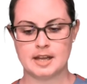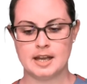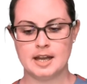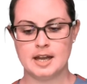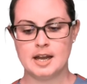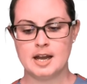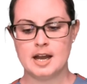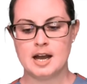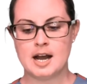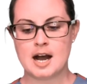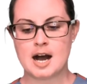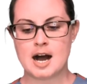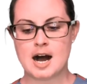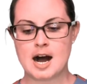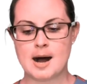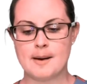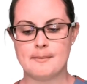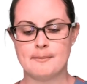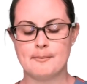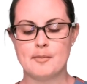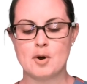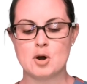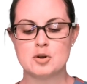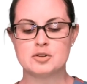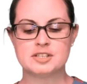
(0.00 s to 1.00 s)

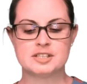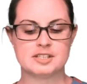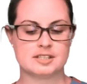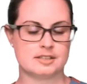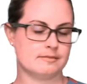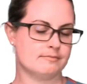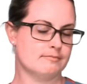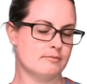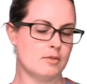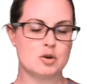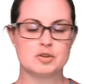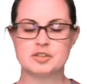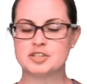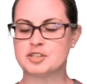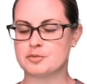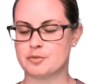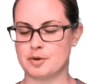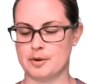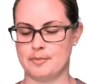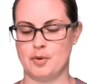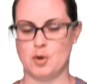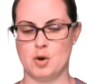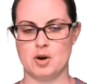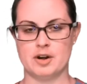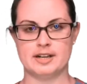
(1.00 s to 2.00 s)
Most
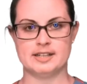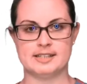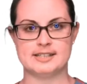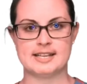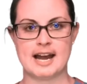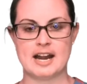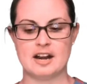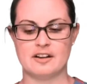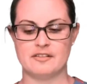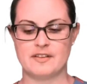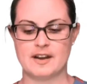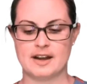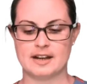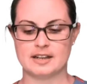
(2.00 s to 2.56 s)
reported side effects,